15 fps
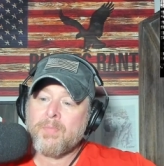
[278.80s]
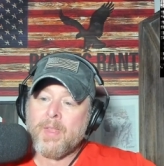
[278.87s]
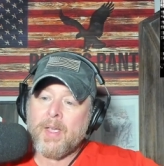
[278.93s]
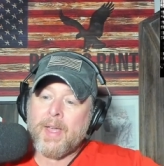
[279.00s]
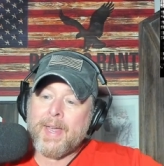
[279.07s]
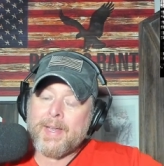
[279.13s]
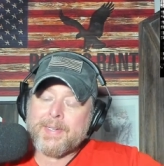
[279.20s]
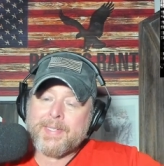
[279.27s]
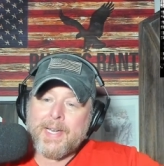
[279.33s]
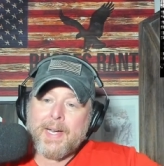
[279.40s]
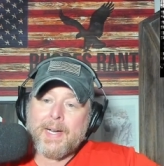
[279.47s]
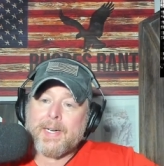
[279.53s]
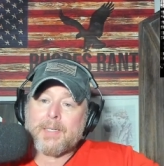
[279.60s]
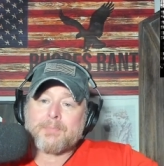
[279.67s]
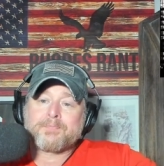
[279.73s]
And
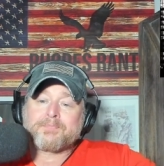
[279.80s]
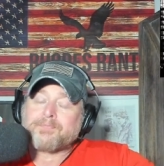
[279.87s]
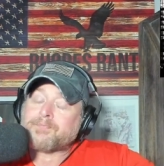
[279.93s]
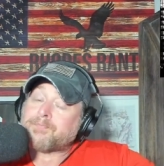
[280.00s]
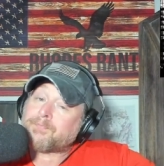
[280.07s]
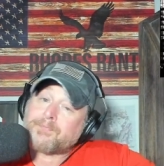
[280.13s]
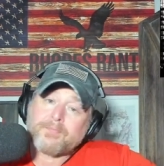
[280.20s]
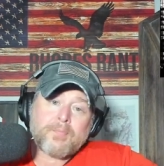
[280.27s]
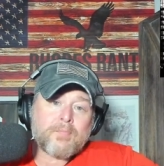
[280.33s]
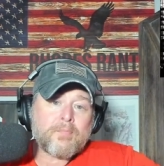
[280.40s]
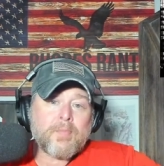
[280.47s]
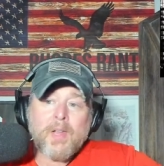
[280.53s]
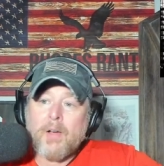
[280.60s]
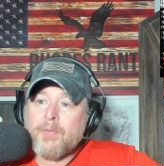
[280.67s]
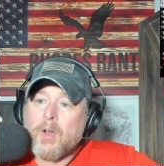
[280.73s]
um,
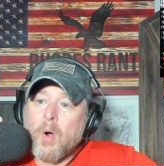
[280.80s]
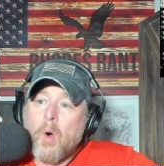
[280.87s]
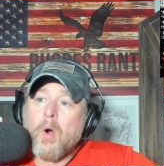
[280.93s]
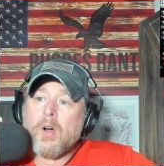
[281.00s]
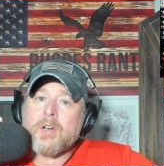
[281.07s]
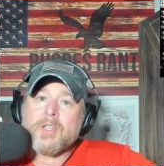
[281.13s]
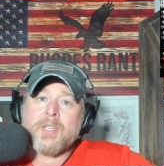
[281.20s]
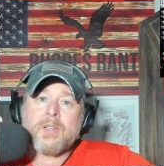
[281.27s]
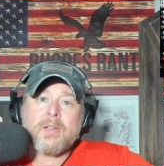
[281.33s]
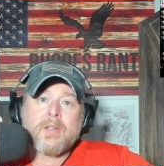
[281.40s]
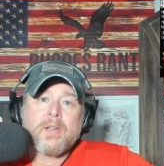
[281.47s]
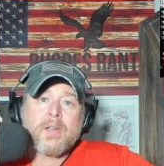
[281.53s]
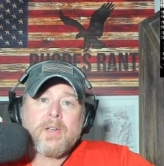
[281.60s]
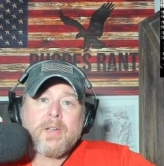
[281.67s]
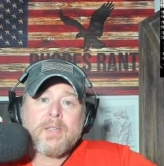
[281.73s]
of course,
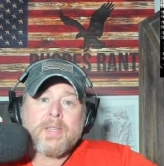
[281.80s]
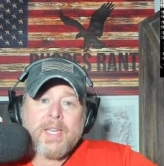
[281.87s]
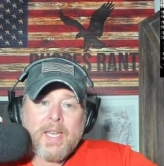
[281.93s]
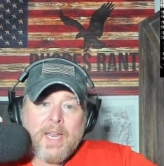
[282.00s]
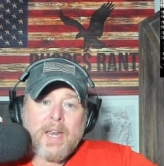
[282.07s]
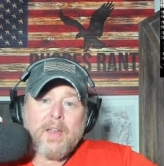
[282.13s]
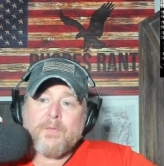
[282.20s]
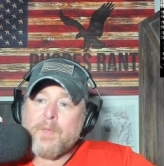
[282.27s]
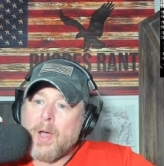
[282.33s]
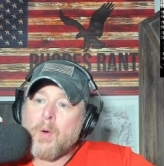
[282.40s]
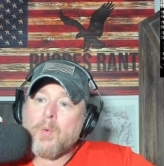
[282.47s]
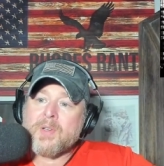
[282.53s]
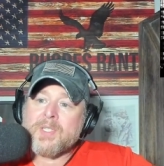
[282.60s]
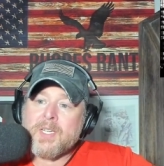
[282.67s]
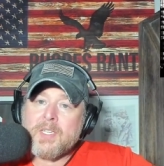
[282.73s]
the NFL
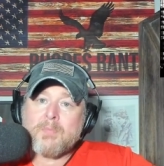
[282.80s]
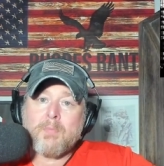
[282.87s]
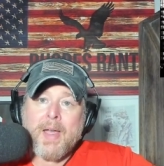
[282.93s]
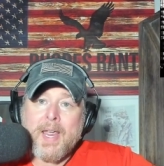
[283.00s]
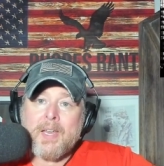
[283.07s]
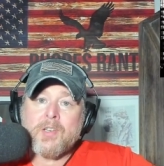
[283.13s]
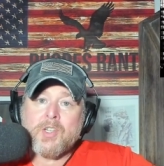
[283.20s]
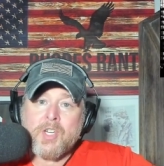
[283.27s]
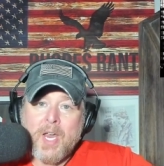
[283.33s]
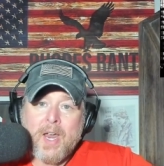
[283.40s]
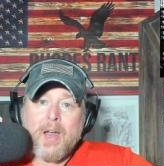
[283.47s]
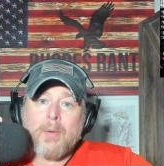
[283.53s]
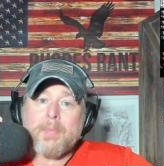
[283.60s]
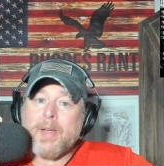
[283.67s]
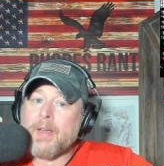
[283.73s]
was his main
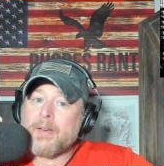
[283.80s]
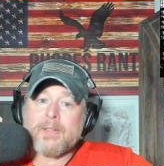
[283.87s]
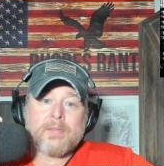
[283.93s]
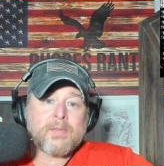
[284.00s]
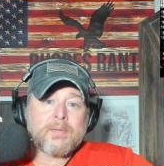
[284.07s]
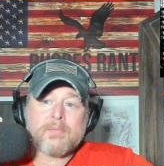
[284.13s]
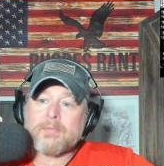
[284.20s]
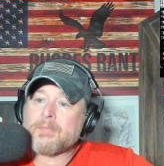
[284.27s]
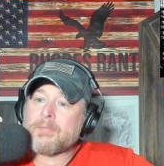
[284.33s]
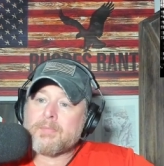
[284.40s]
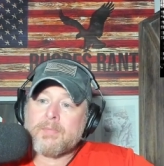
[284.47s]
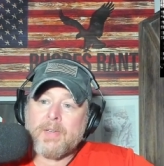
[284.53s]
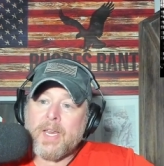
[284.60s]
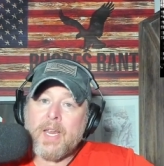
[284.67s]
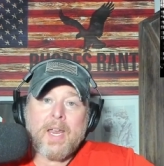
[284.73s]
jam, and
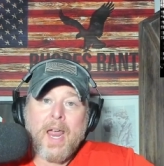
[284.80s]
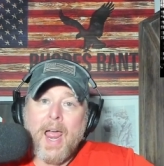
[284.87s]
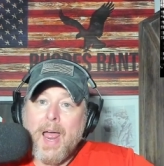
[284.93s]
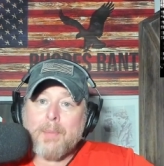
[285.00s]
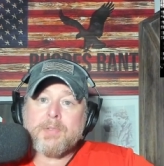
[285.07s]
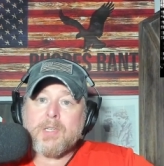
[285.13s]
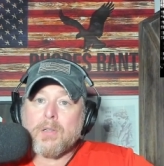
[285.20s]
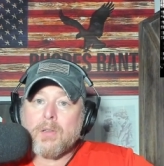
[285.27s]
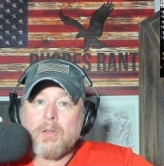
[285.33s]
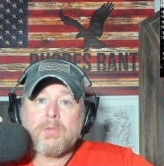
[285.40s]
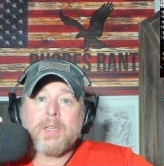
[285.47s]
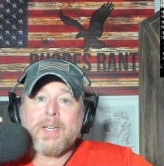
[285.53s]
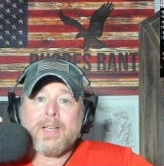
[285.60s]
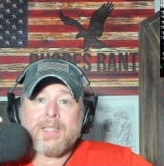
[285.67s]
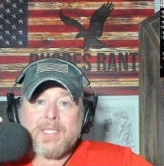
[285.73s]
he
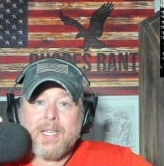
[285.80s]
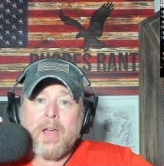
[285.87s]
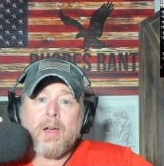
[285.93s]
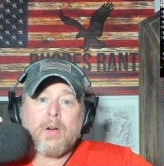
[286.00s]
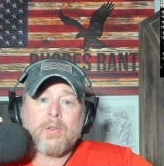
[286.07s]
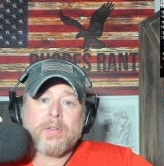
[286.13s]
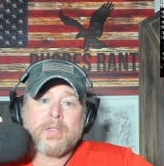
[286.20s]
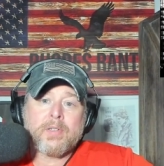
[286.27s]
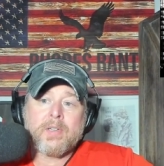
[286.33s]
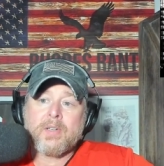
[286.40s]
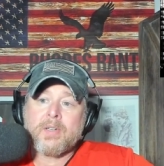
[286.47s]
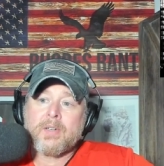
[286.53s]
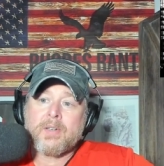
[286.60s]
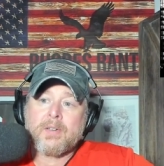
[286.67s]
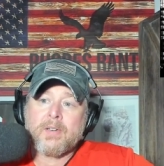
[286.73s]
absolutely excelled.
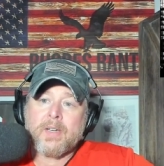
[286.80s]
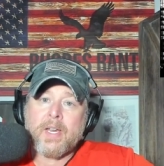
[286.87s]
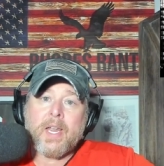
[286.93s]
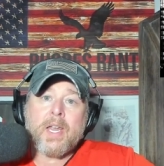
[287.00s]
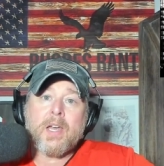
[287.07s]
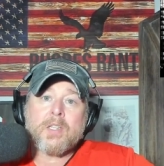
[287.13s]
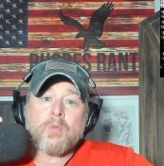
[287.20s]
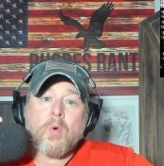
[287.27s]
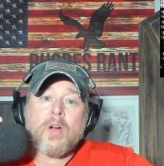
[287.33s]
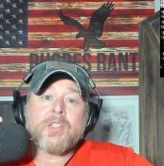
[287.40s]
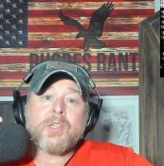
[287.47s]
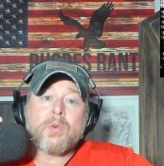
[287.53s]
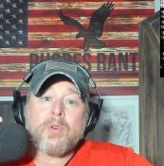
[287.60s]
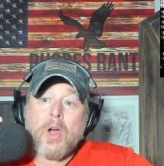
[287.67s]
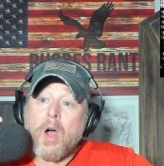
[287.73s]
He is
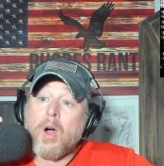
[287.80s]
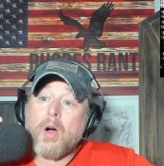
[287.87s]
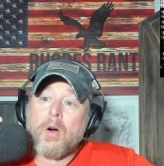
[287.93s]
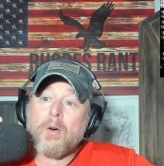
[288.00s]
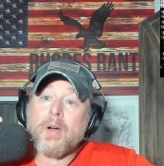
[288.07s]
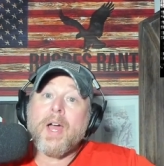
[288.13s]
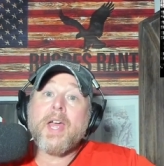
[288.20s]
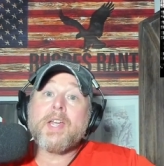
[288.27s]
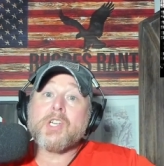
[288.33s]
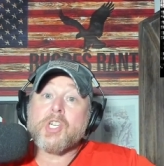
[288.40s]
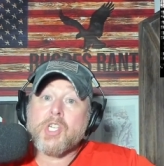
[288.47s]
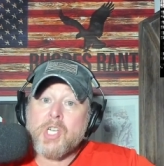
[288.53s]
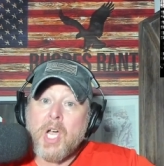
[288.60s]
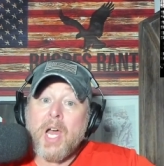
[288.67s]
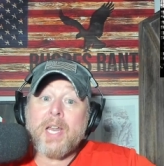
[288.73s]
what you call a
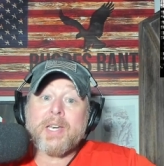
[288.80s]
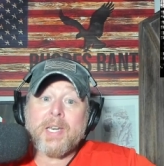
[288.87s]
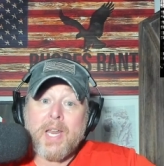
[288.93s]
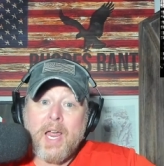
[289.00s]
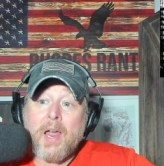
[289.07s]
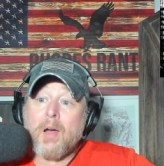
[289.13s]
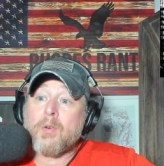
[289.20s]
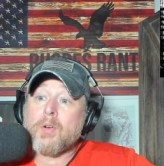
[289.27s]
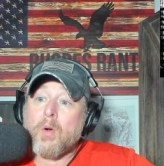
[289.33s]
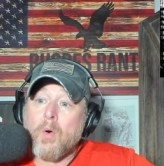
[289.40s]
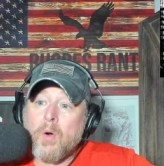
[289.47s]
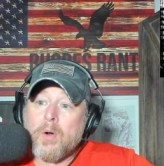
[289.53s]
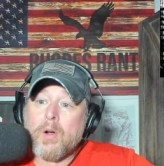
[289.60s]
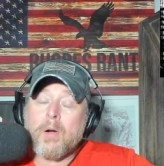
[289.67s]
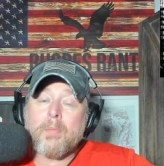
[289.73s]
shutdown
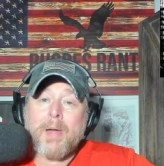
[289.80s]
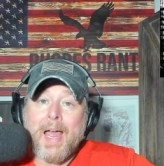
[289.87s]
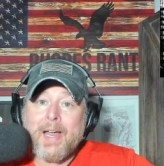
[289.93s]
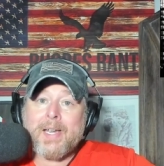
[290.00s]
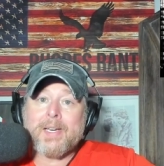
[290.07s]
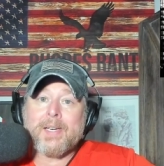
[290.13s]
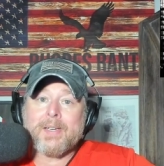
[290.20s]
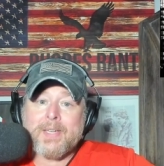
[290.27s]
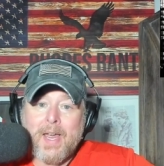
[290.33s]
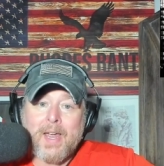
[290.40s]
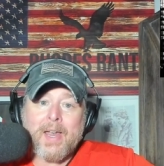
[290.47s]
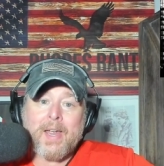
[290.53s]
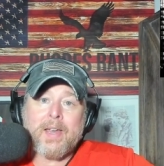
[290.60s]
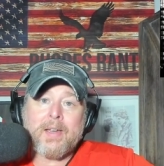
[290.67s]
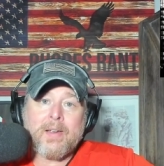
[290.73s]
corner back in the
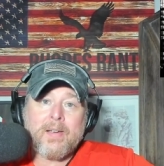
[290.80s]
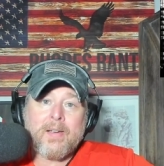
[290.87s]
day.